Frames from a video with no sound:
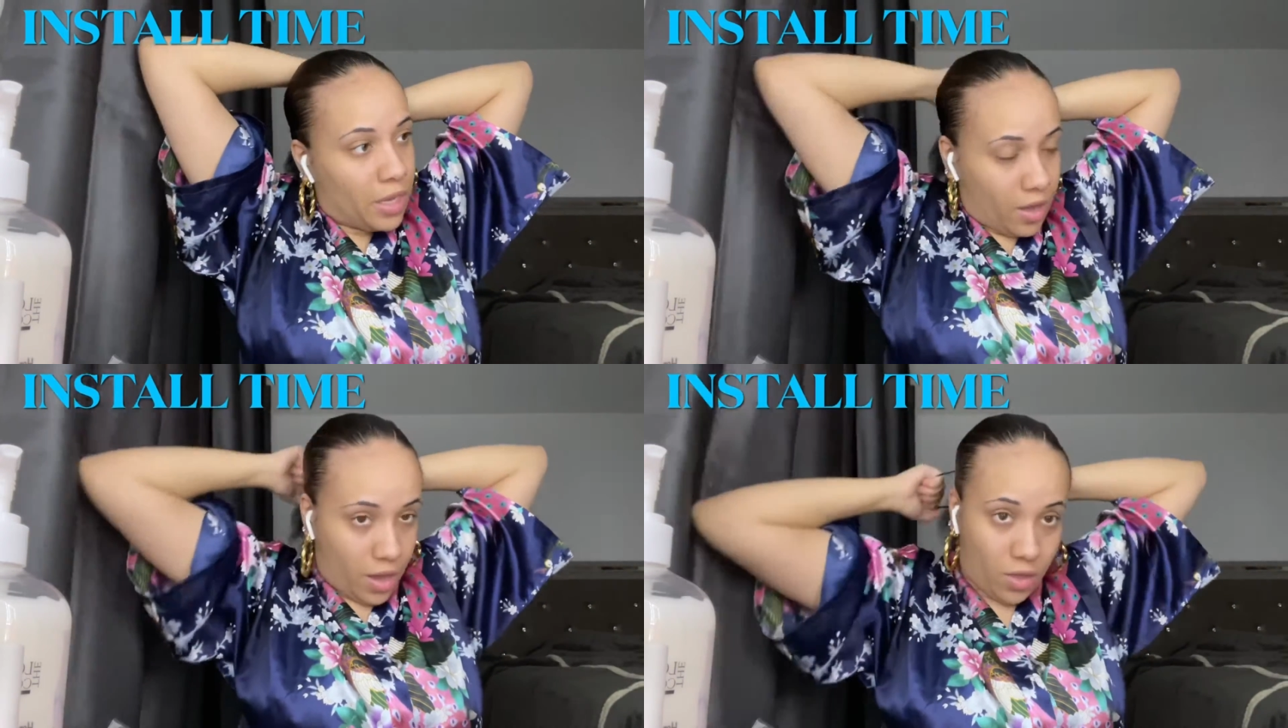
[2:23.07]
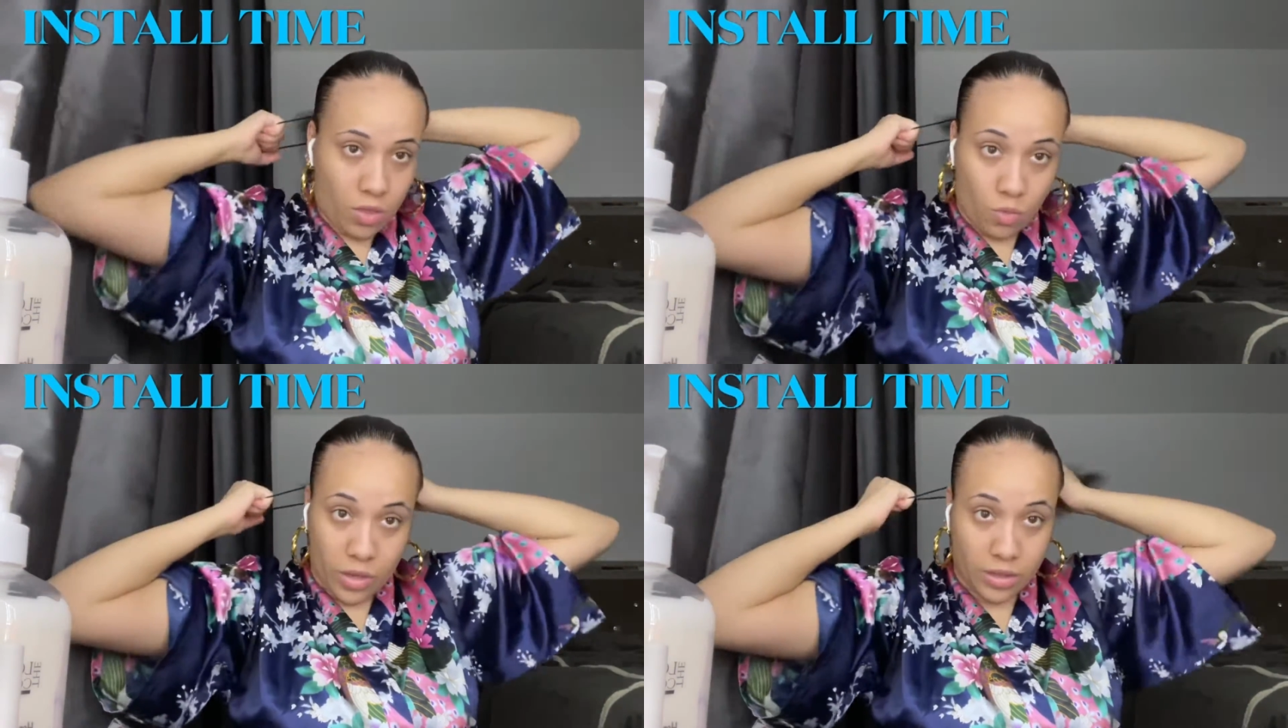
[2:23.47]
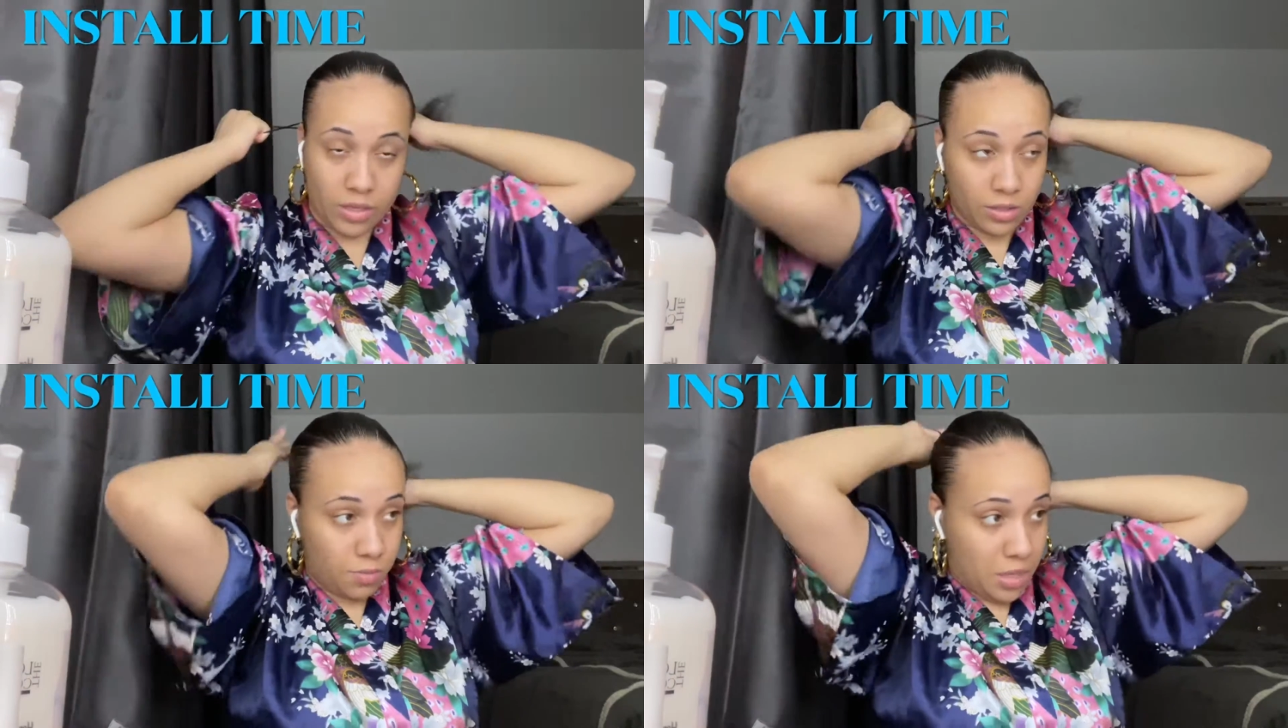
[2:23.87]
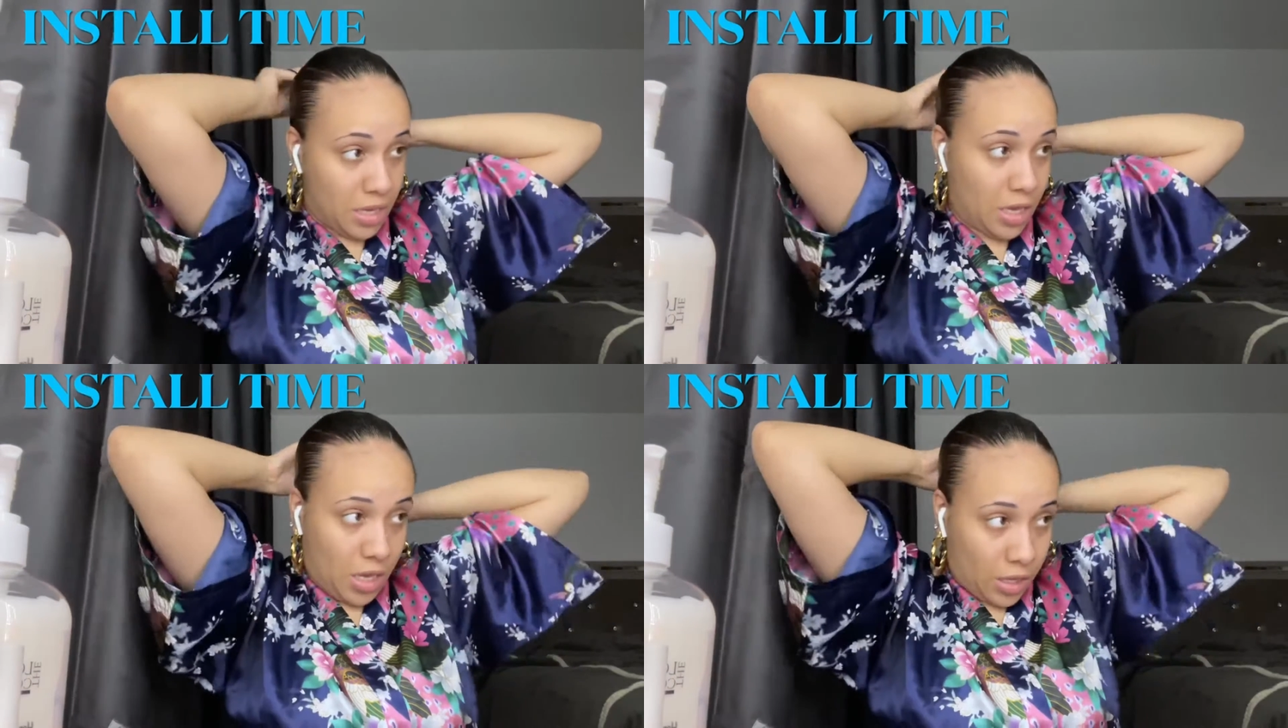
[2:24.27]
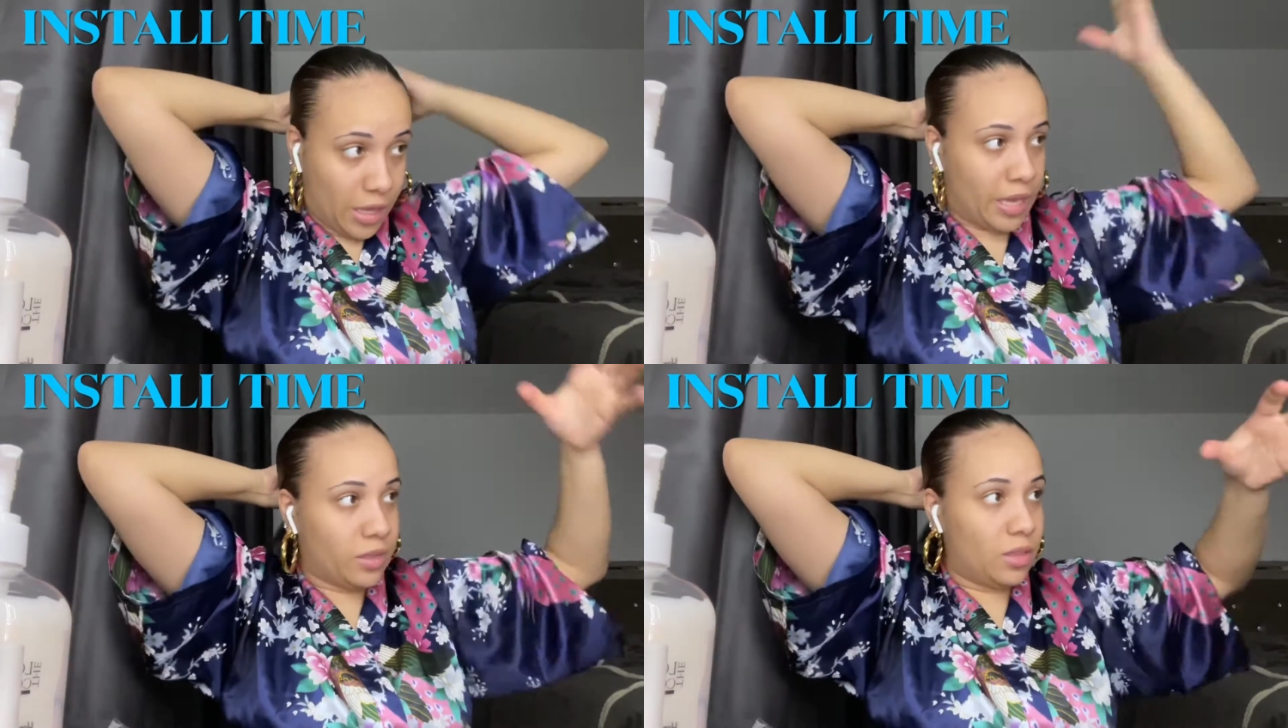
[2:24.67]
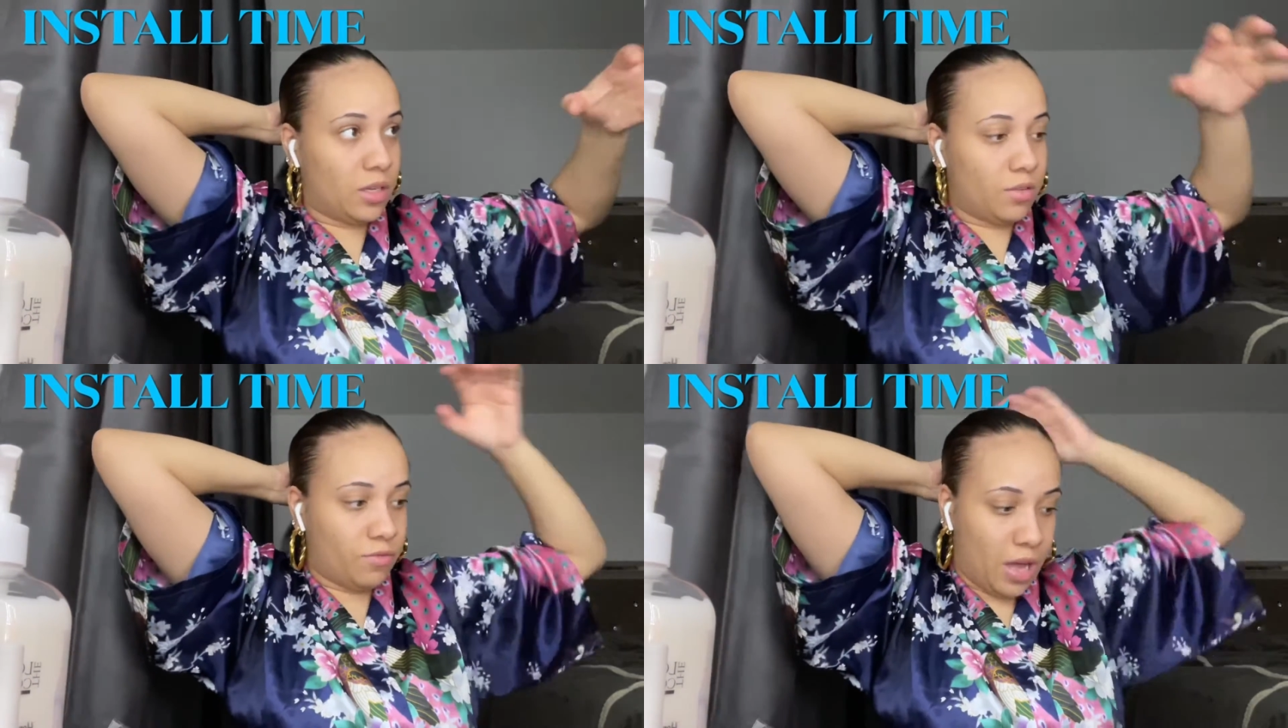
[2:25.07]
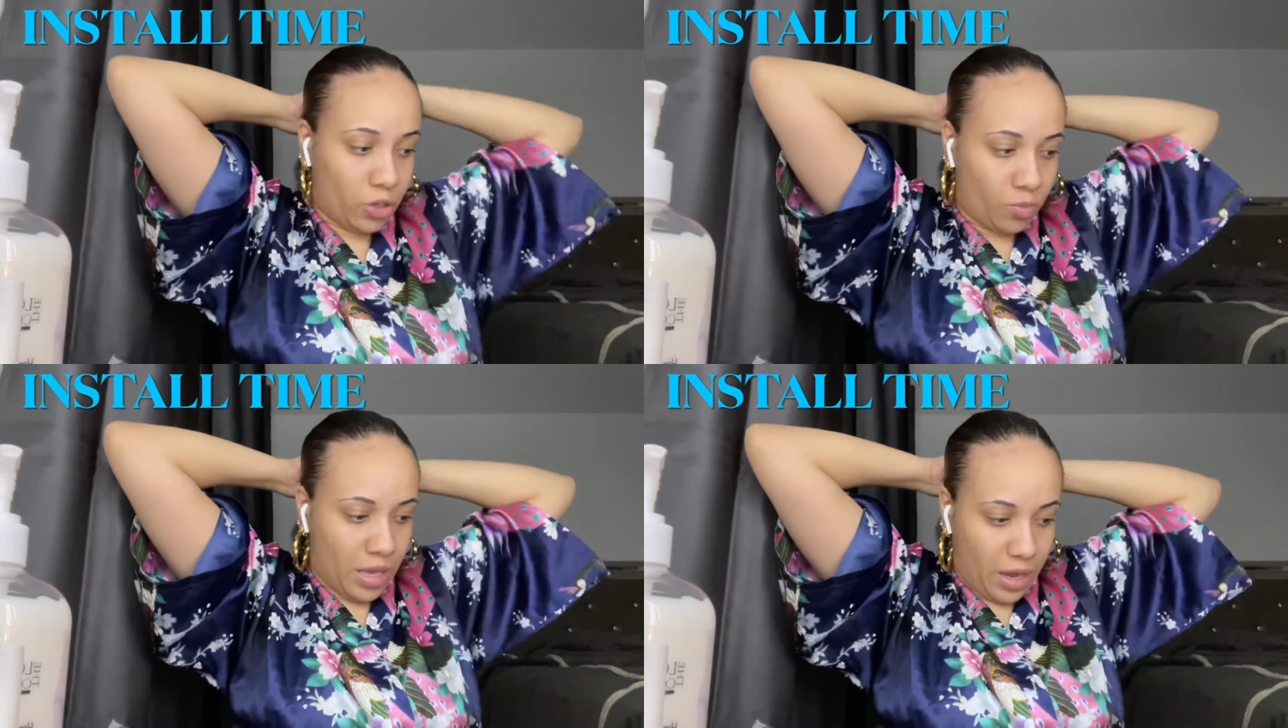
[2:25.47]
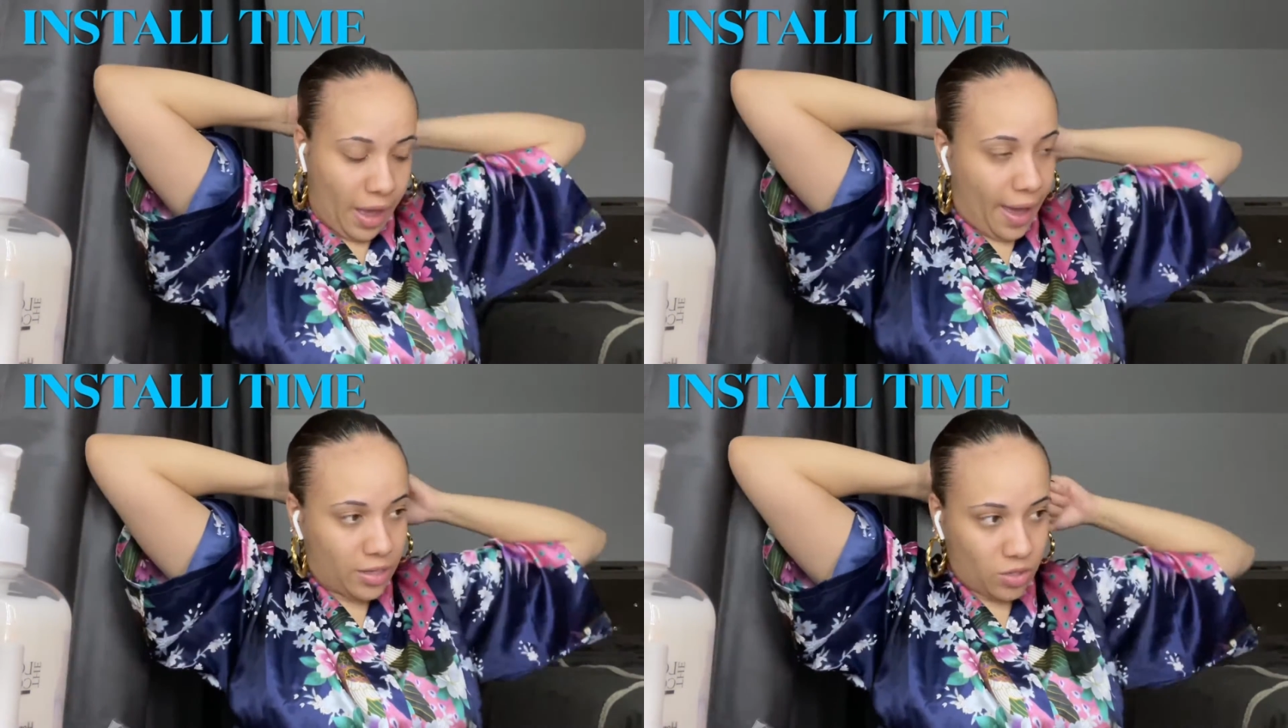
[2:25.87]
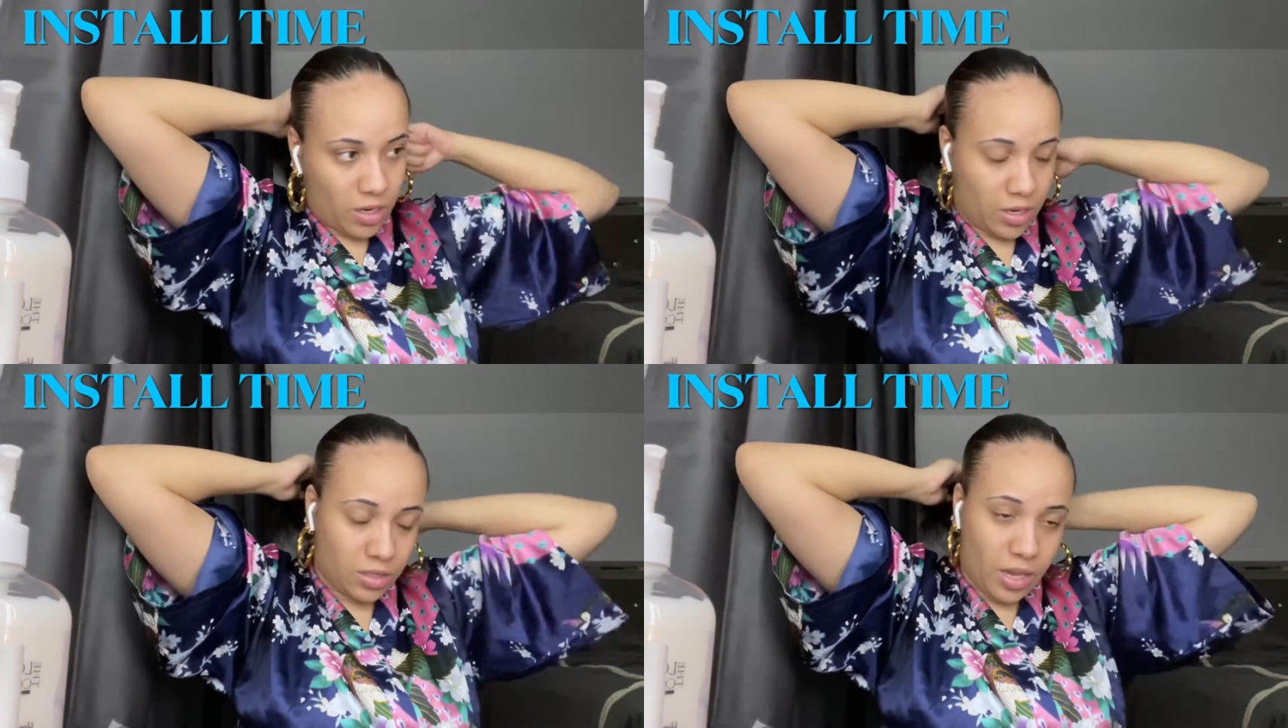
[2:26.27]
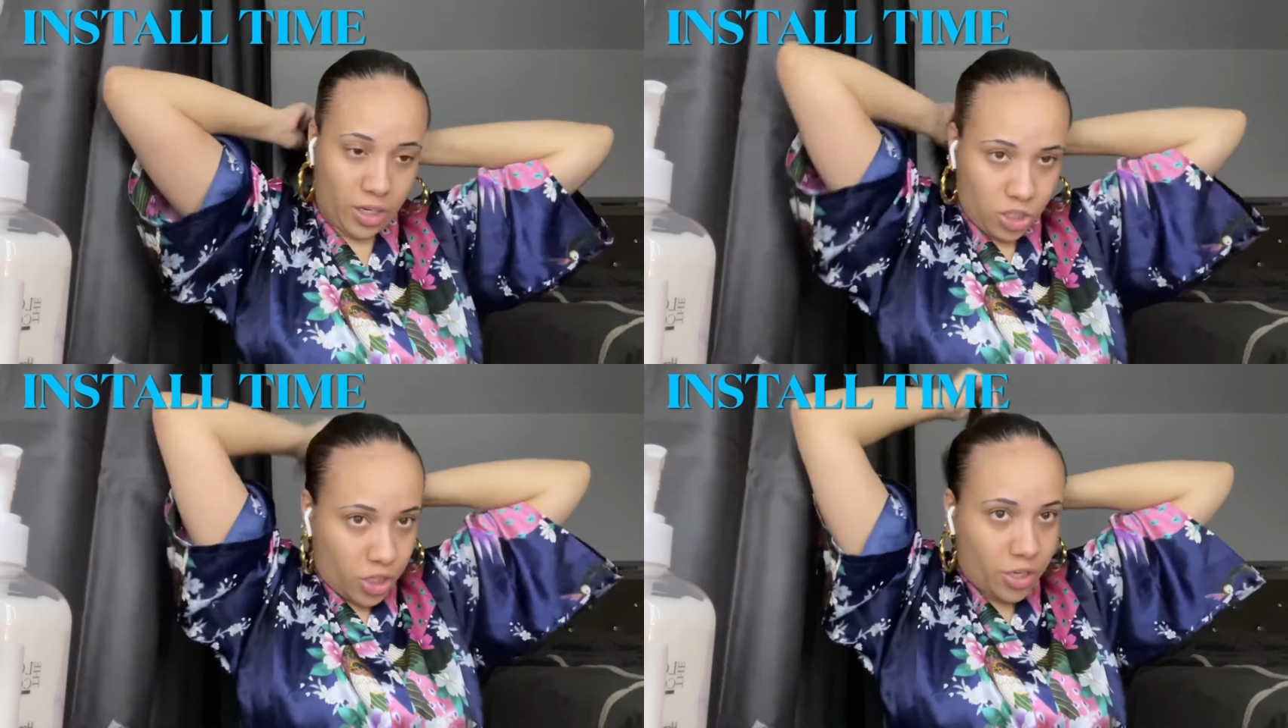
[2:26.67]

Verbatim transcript: And with this being like the volume that it has on it and the texture,